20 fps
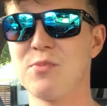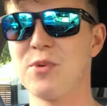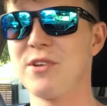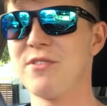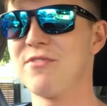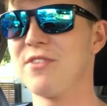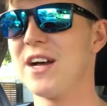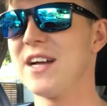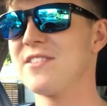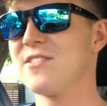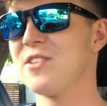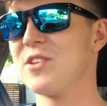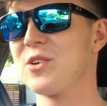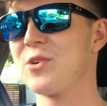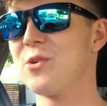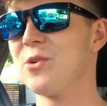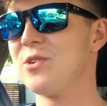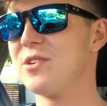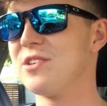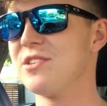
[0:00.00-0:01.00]
pretty flat in the
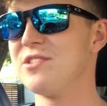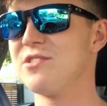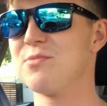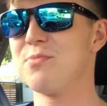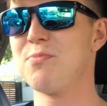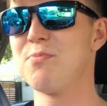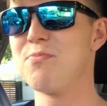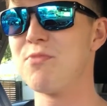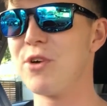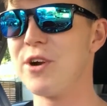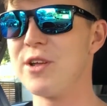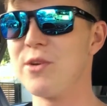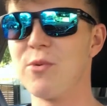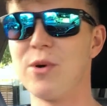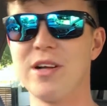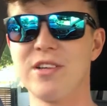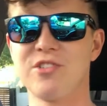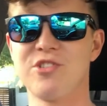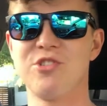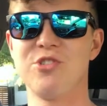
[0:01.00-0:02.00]
corners, pretty
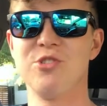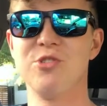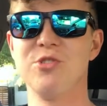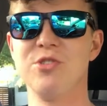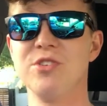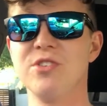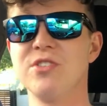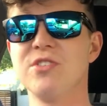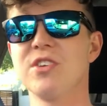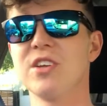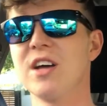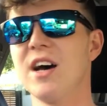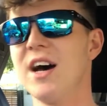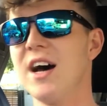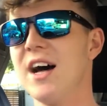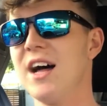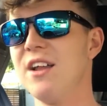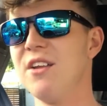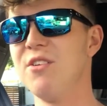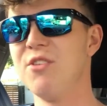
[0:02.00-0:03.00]
well tuned,
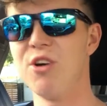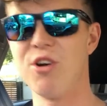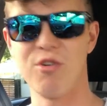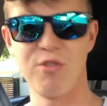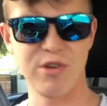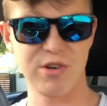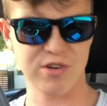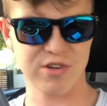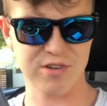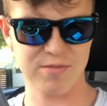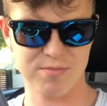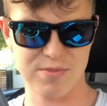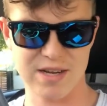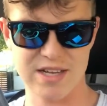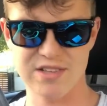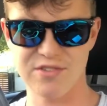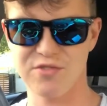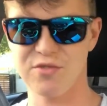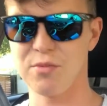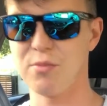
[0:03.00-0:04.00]
no real
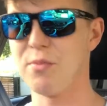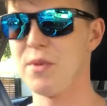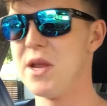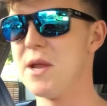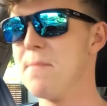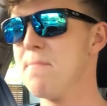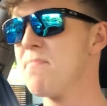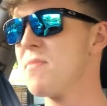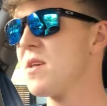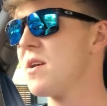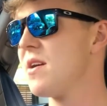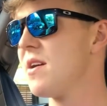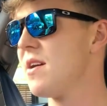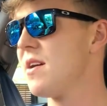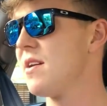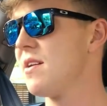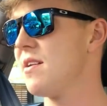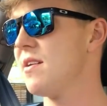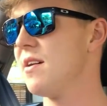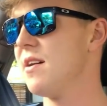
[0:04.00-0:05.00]
complaints from me
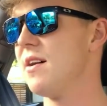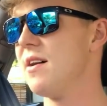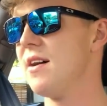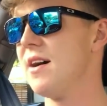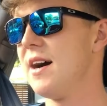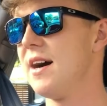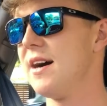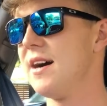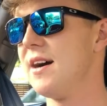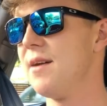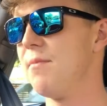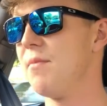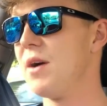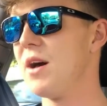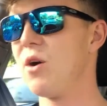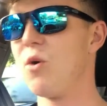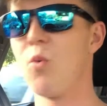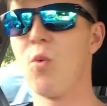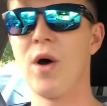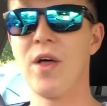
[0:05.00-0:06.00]
here.
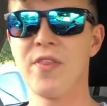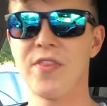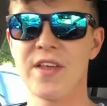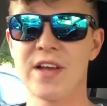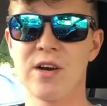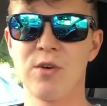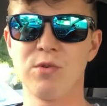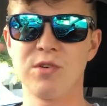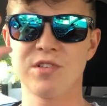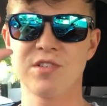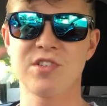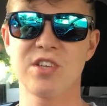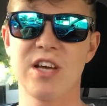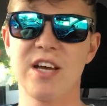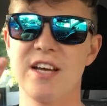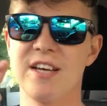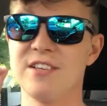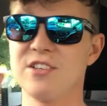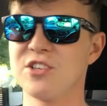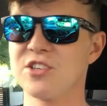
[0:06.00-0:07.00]
One thing I will
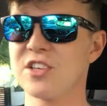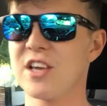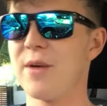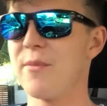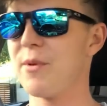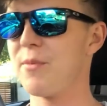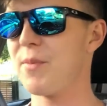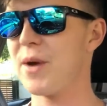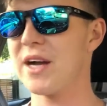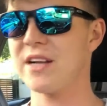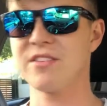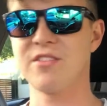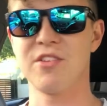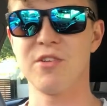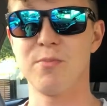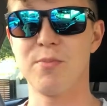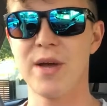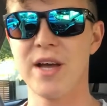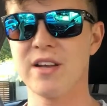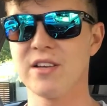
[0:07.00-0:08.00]
say, just coming back to
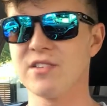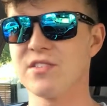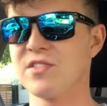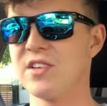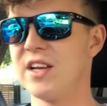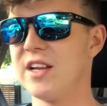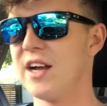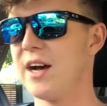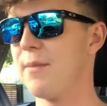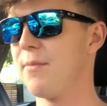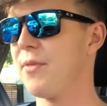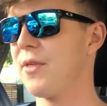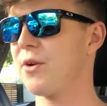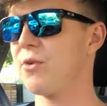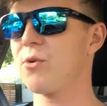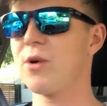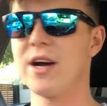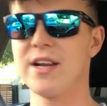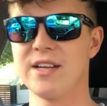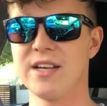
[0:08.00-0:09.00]
the pedal setup, they're
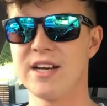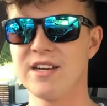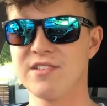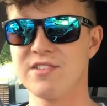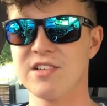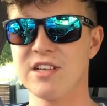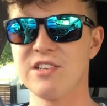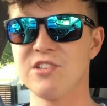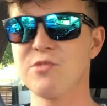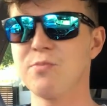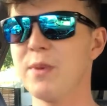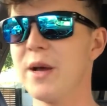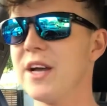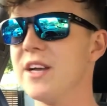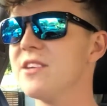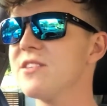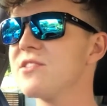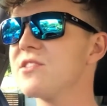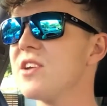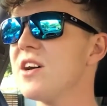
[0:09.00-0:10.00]
quite nicely
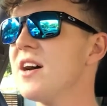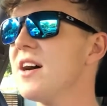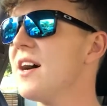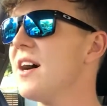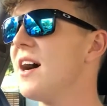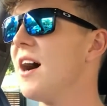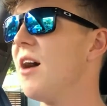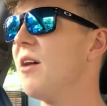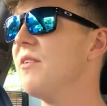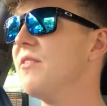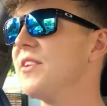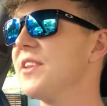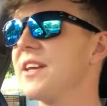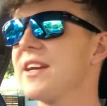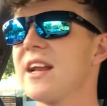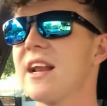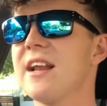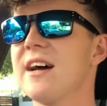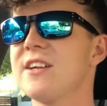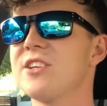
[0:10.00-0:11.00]
spaced. However, the
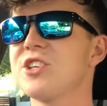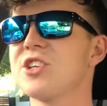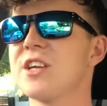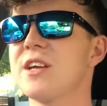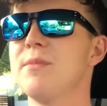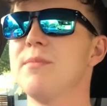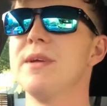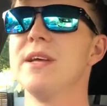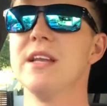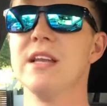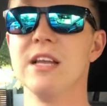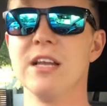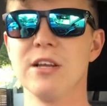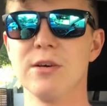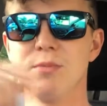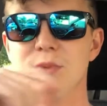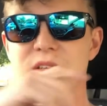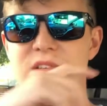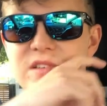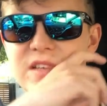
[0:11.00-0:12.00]
clutch can be a
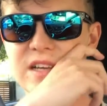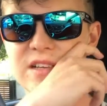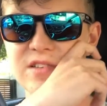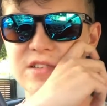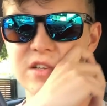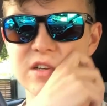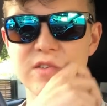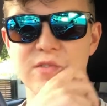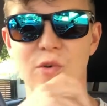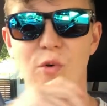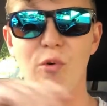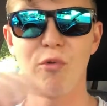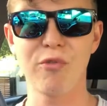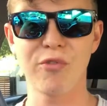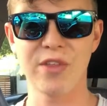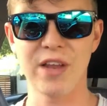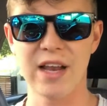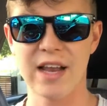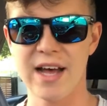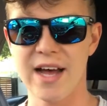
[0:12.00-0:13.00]
little bit sensitive
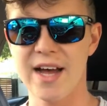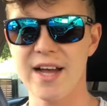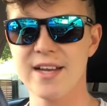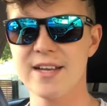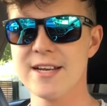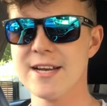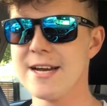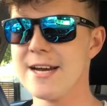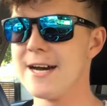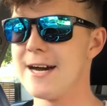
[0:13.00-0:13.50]
off the line.